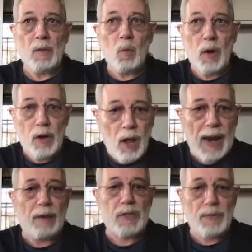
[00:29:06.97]
We're not
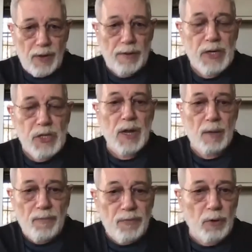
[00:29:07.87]
allowed to flourish and
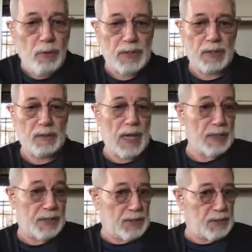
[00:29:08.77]
come forward.
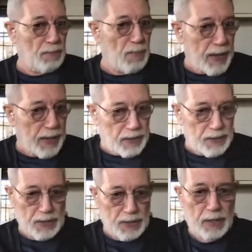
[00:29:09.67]
That's my
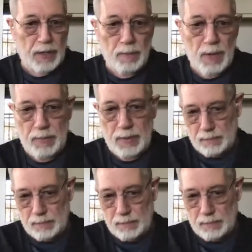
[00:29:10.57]
concern at the moment.